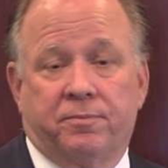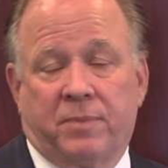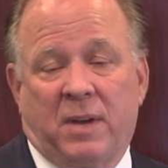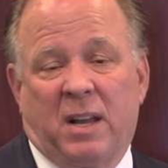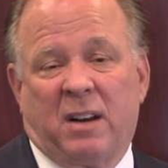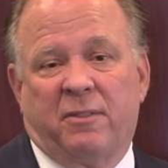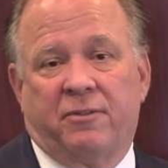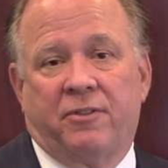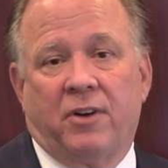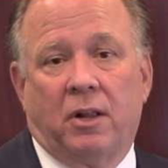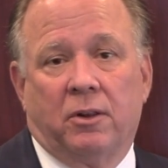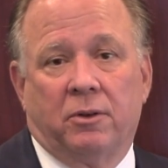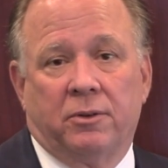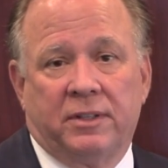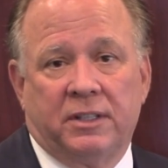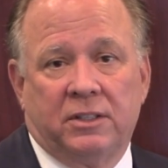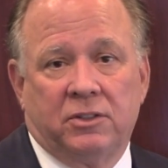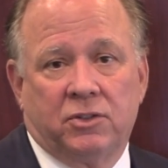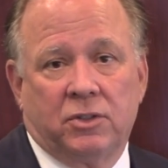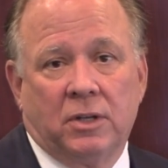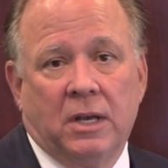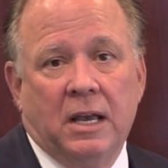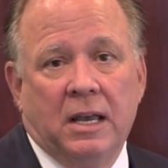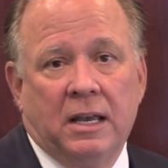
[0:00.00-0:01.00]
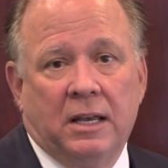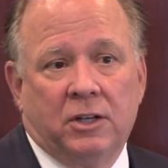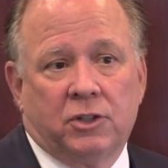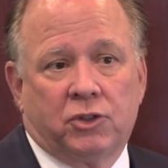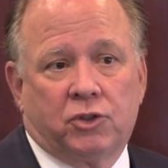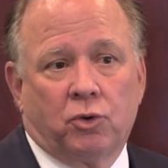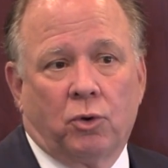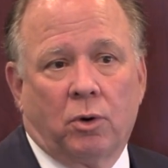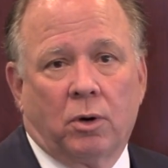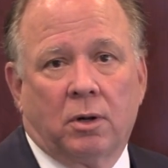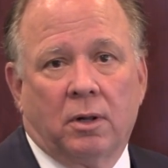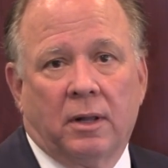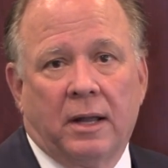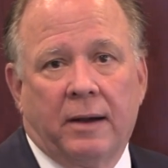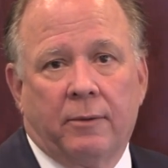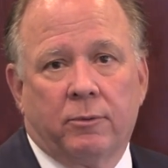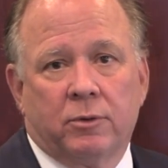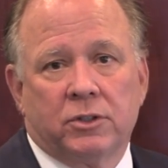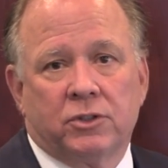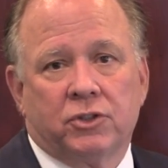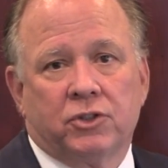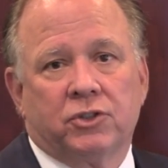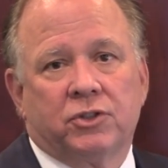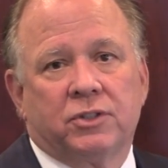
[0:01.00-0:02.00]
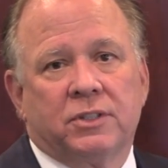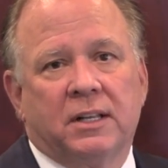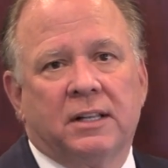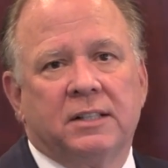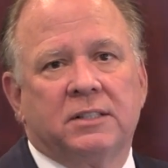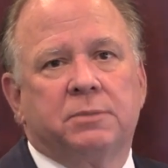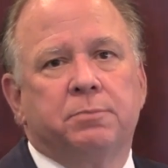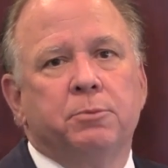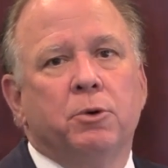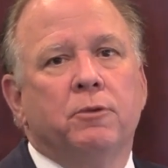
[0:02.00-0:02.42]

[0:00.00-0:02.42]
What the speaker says: kind of follow these historical averages. Now